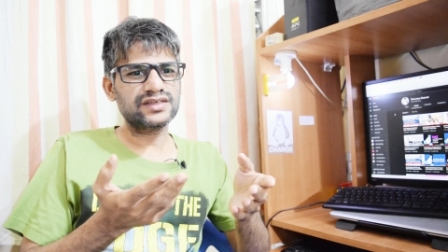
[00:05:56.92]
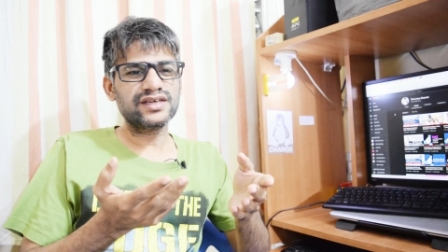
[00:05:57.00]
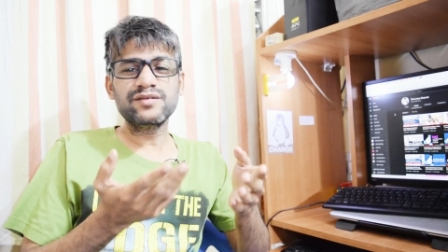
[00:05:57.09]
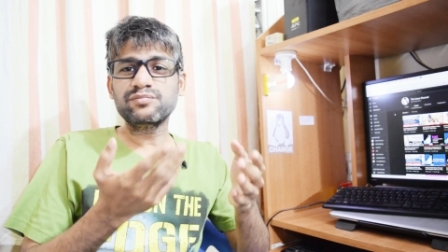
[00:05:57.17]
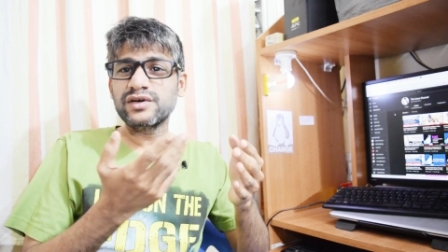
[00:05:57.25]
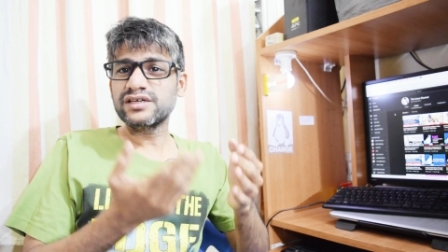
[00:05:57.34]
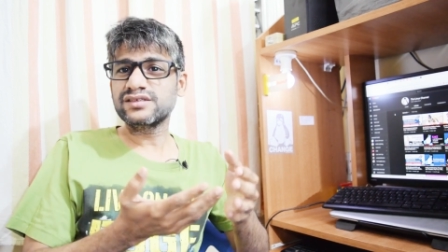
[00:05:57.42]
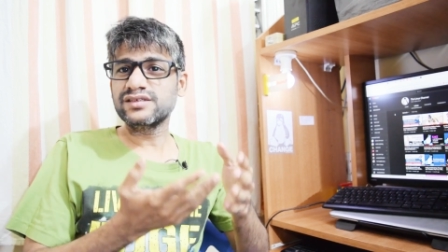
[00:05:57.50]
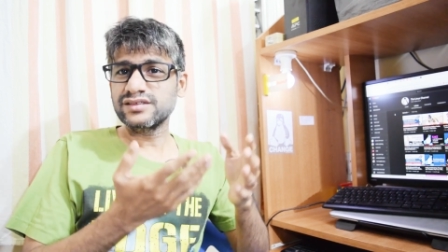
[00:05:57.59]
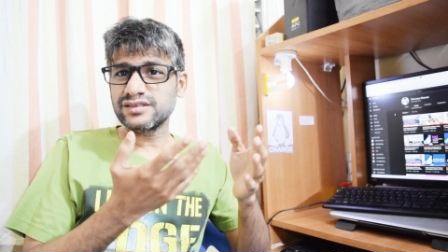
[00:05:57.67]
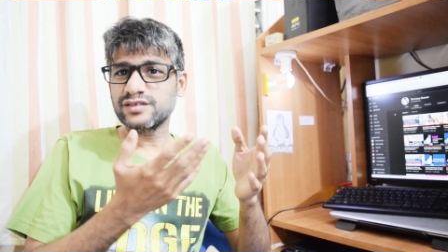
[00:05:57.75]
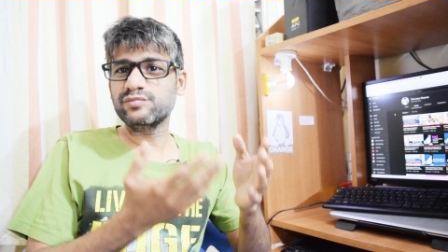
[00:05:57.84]
a
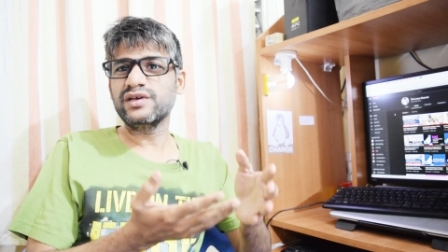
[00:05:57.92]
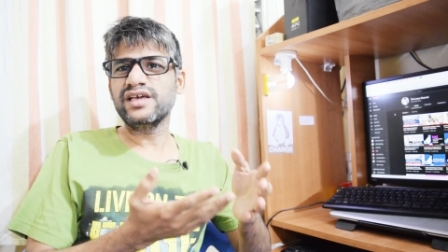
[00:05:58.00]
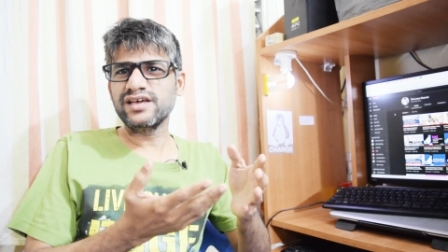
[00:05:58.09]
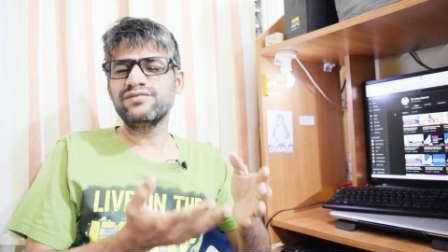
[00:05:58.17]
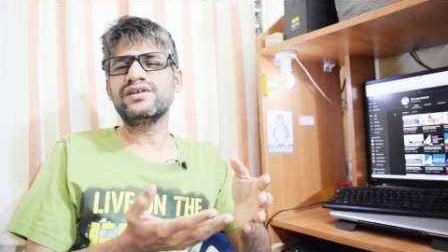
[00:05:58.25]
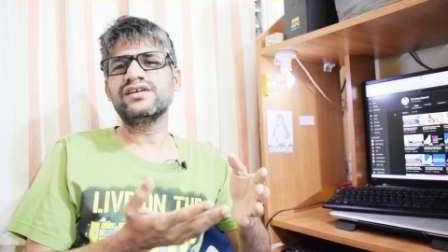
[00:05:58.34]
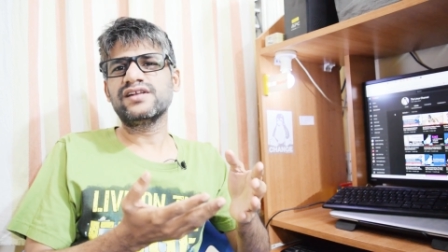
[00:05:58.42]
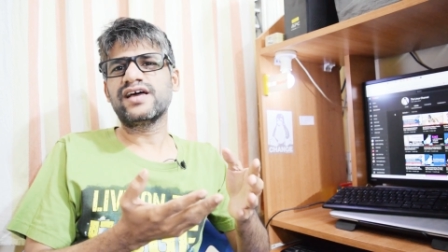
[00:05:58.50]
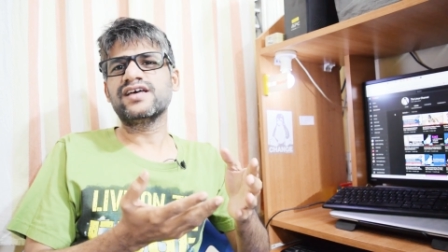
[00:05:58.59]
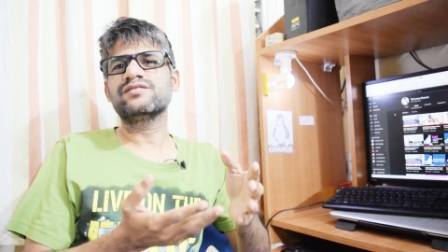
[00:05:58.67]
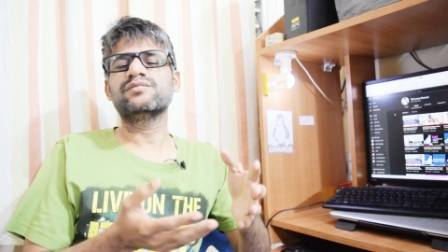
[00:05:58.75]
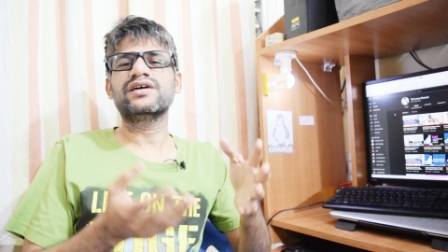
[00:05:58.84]
person's behavioral
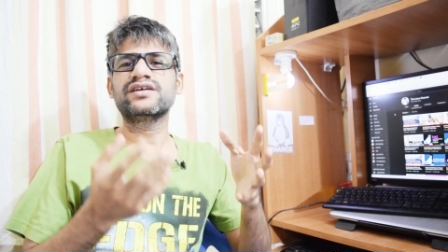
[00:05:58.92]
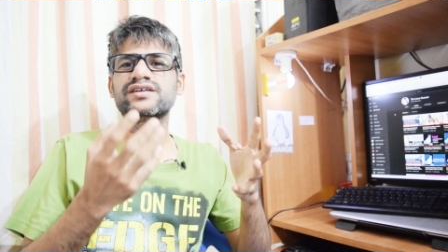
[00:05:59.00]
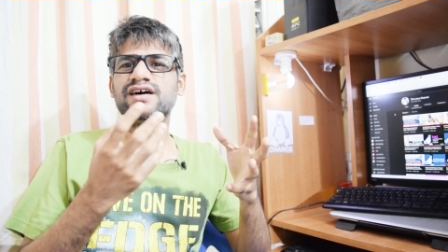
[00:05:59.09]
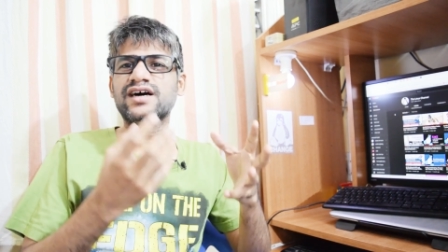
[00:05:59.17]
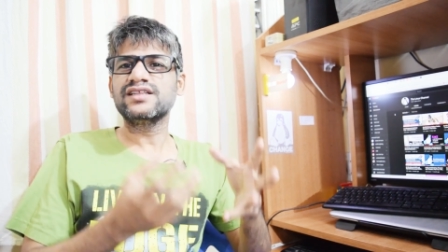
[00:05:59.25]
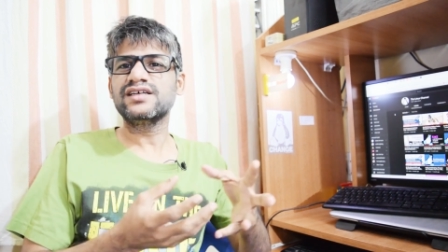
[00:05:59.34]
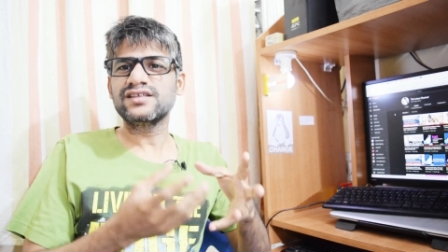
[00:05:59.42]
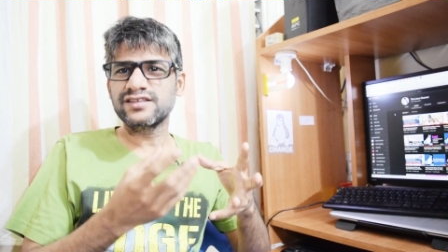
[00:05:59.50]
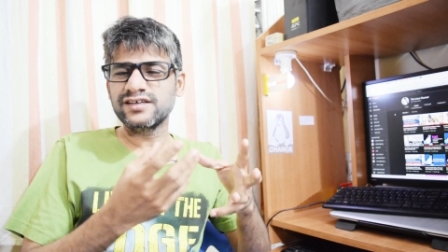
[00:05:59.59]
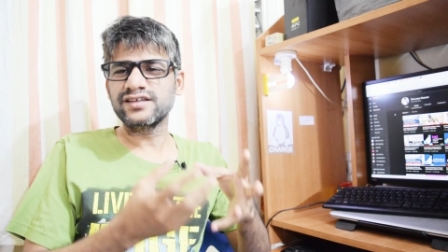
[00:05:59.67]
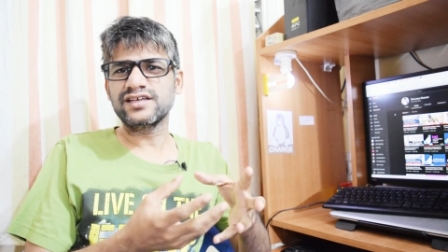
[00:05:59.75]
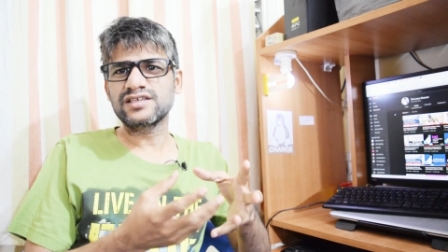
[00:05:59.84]
aspect other
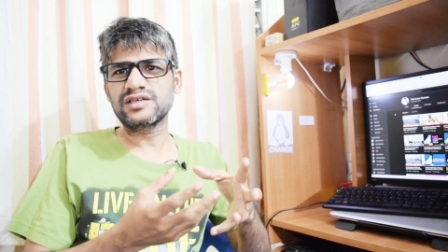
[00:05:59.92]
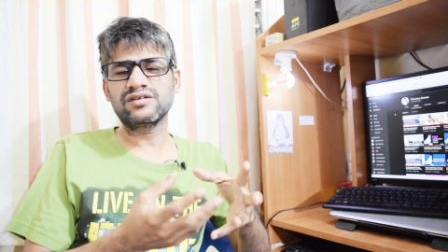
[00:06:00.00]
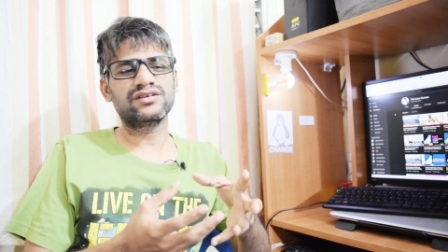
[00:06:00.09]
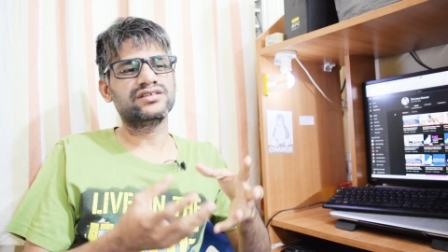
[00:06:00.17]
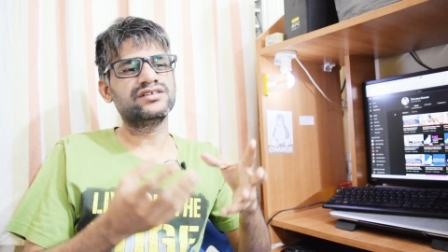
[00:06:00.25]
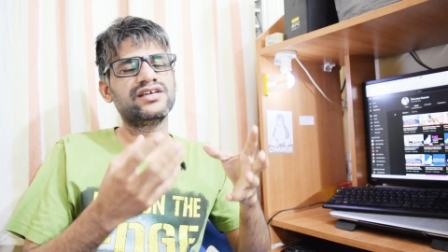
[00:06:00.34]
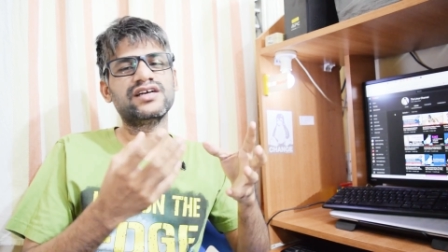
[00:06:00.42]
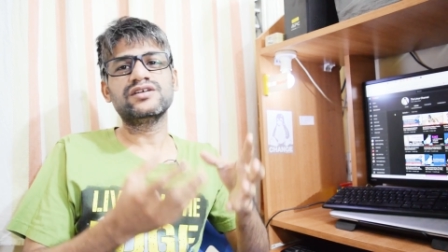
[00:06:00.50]
than astrology,